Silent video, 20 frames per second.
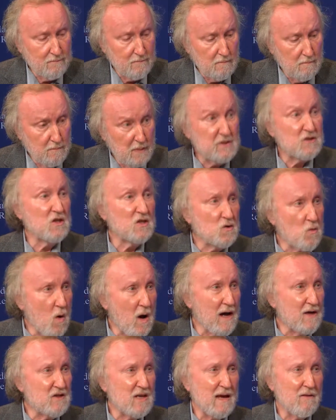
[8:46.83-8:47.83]

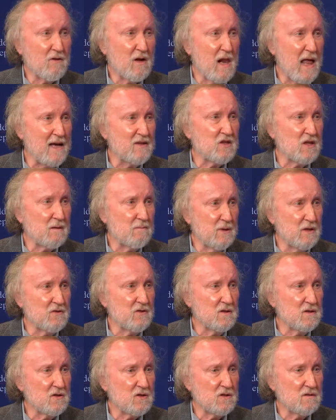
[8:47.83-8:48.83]
business-wise, they have classic
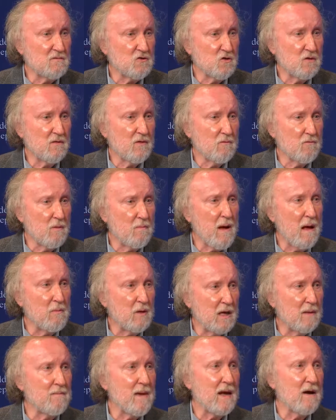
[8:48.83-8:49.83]
business, sort of the
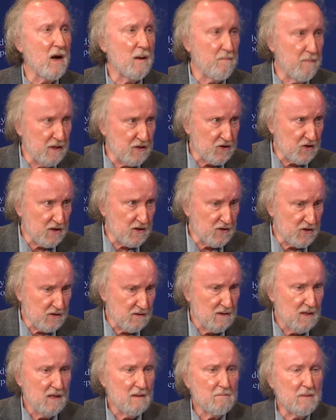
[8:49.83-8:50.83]
Republican bent on business,
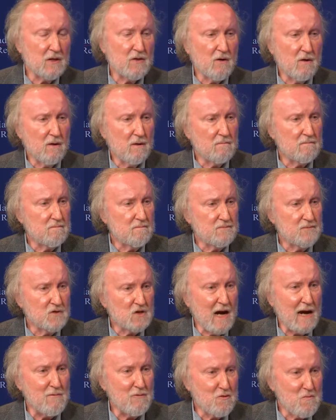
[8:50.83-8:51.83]
but they're
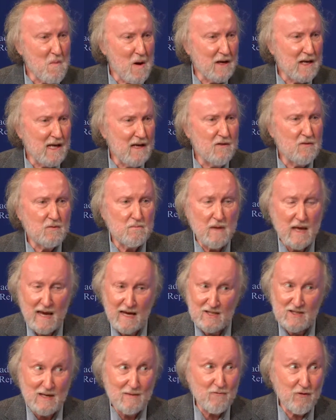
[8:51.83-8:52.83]
tight with money
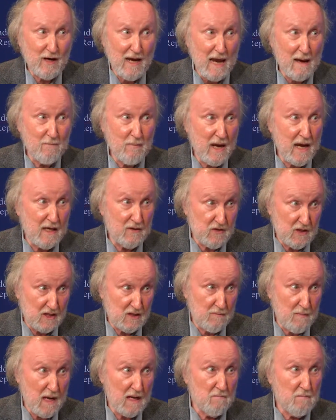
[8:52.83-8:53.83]
except for campaigns. They
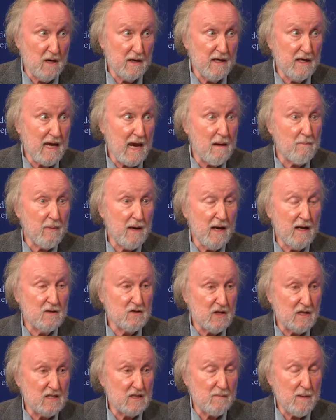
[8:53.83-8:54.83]
spend money in campaigns.
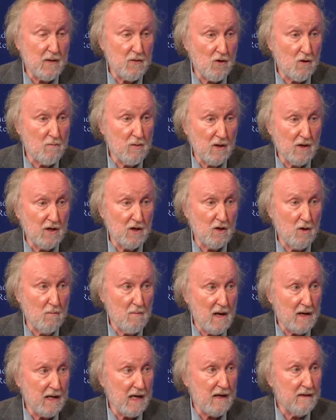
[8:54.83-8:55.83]
They spend their political
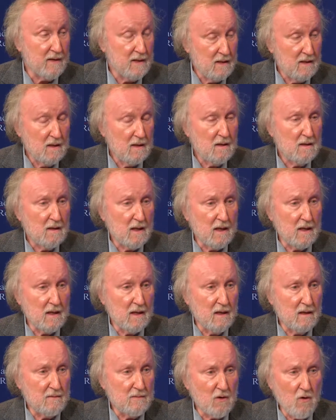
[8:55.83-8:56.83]
money.
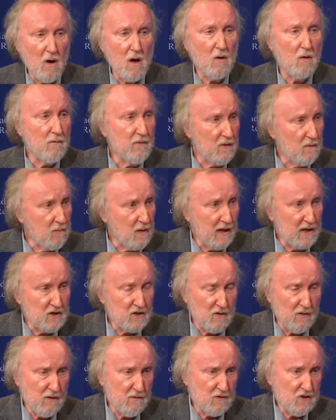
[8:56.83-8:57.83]
They're all over the place.
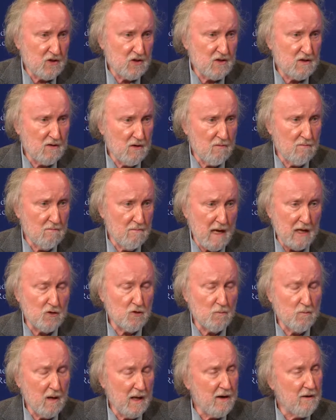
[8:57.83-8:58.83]
So they're a
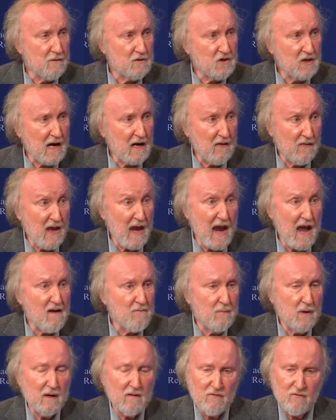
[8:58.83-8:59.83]
major player in Sacramento. And they
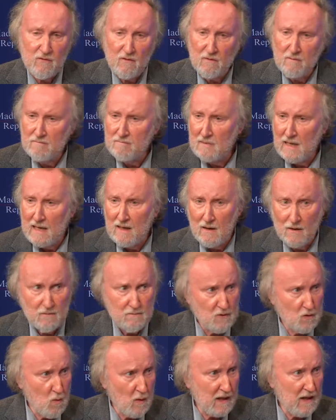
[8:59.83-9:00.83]
have been for,
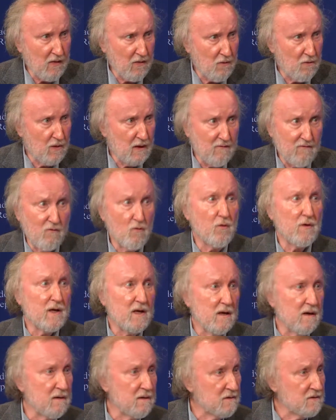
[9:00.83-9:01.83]
20, 30, 40 years.